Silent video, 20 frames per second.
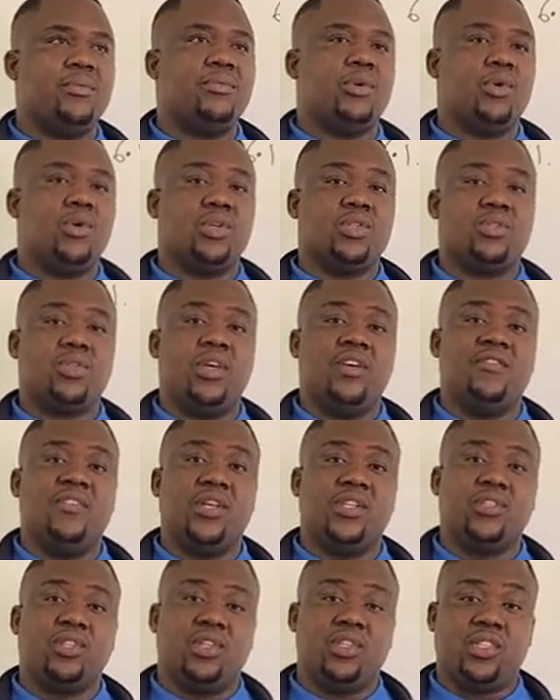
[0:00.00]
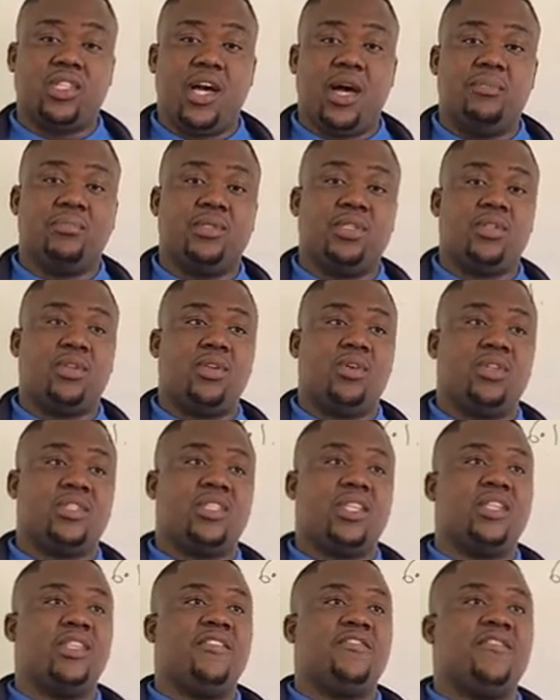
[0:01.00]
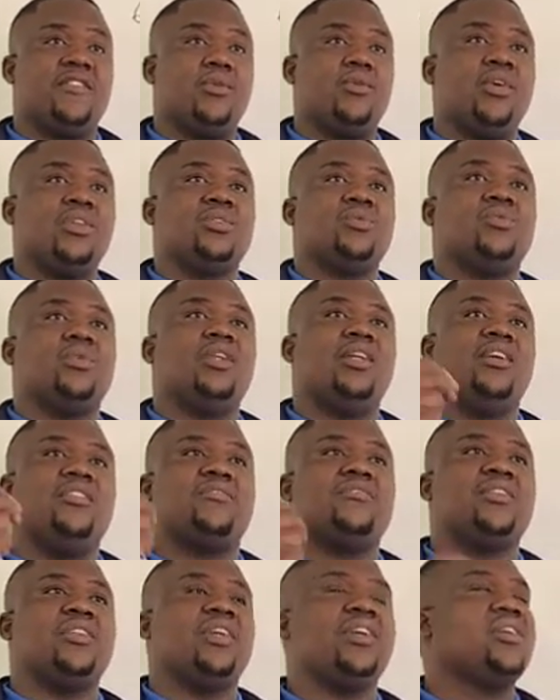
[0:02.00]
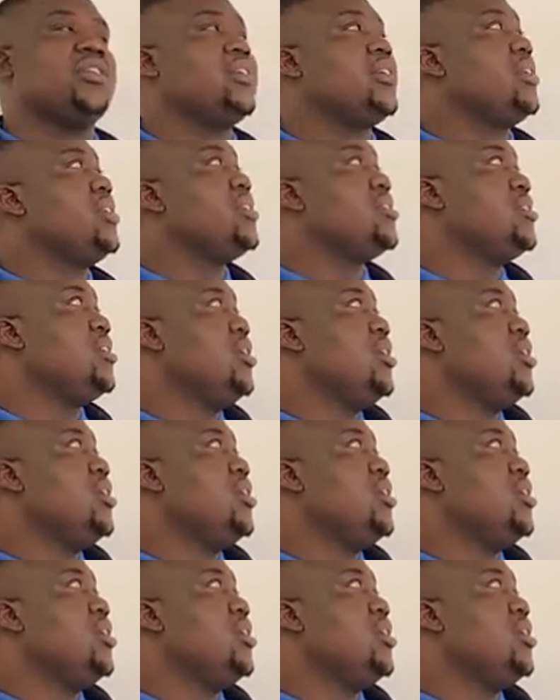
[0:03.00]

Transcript: Because if the source comes closer, the frequency will even increase